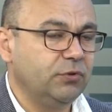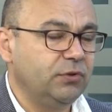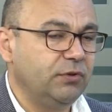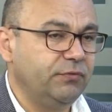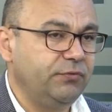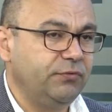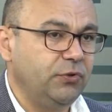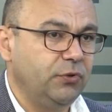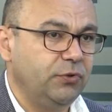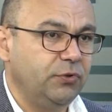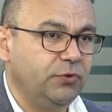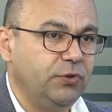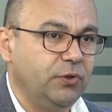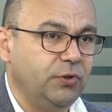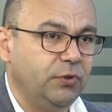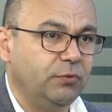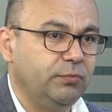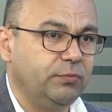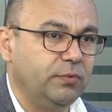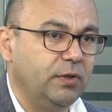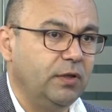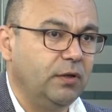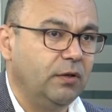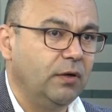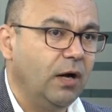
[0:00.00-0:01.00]
of your
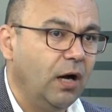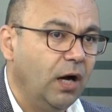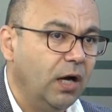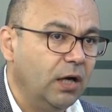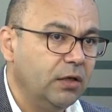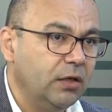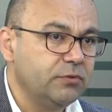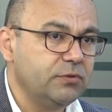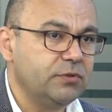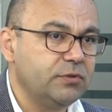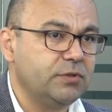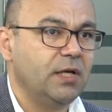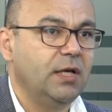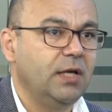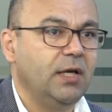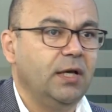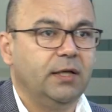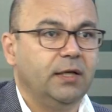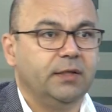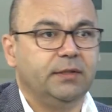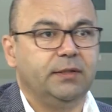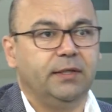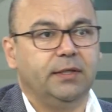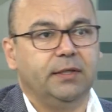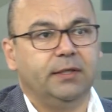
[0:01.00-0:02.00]
house,
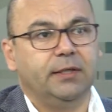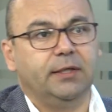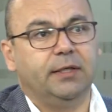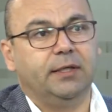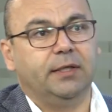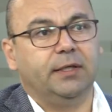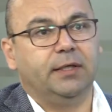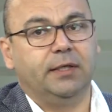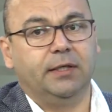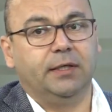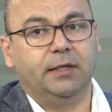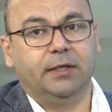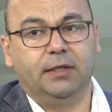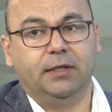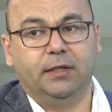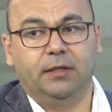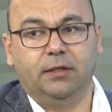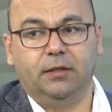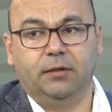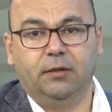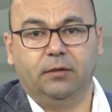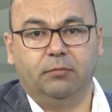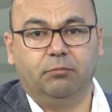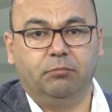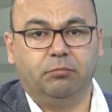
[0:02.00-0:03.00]

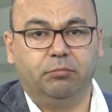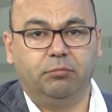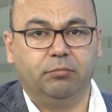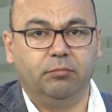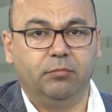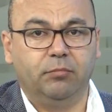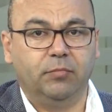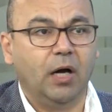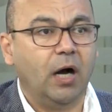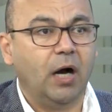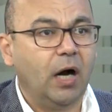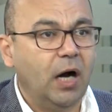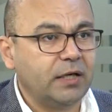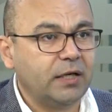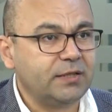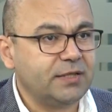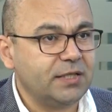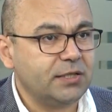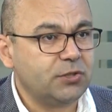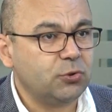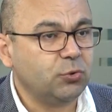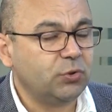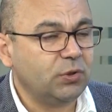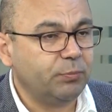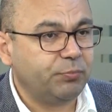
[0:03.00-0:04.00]
the
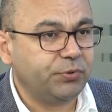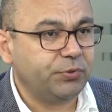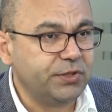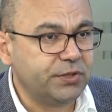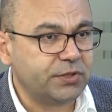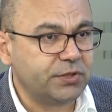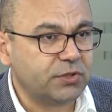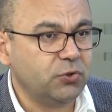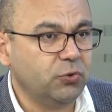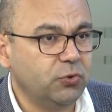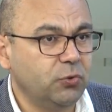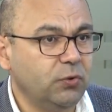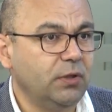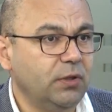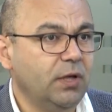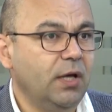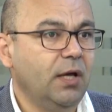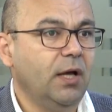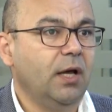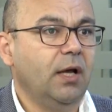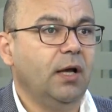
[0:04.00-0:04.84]
access to the preschool,